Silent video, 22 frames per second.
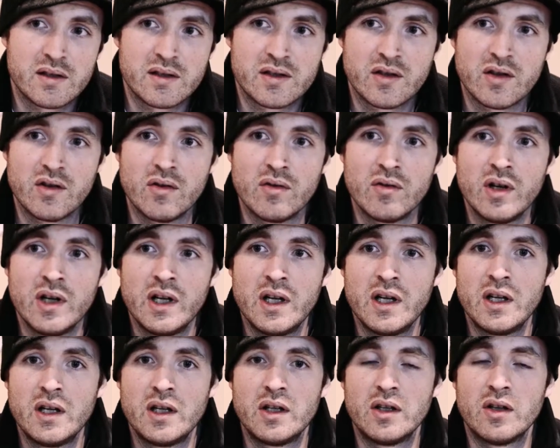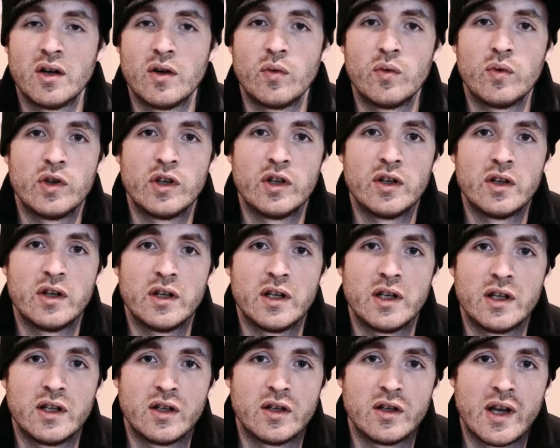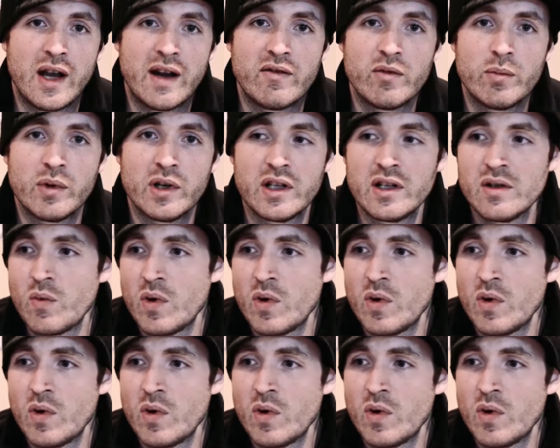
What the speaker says: So, you know, everybody